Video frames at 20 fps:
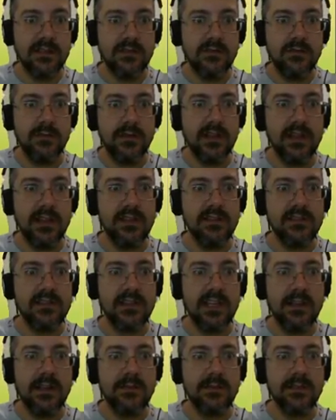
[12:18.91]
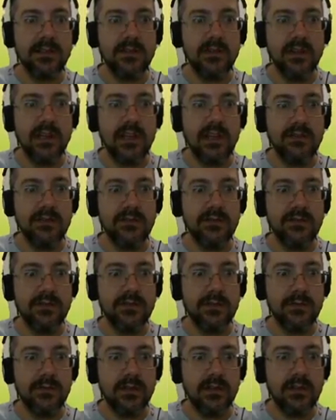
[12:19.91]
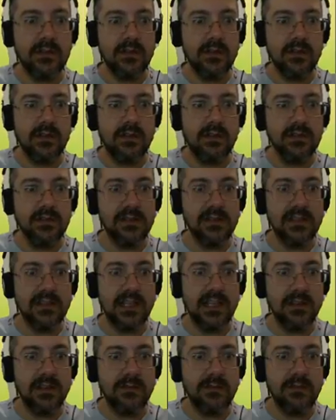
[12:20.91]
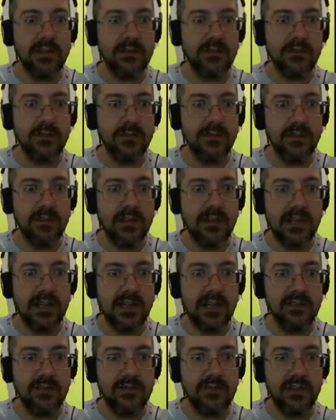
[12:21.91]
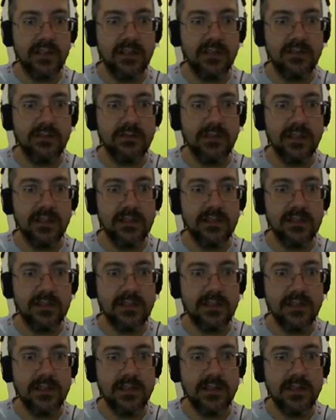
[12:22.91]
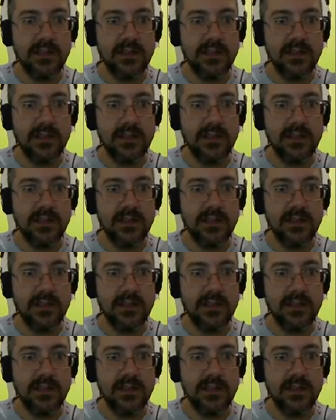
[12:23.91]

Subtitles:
Duplicate steps. Now I have the steps. I'm going to add different tunings.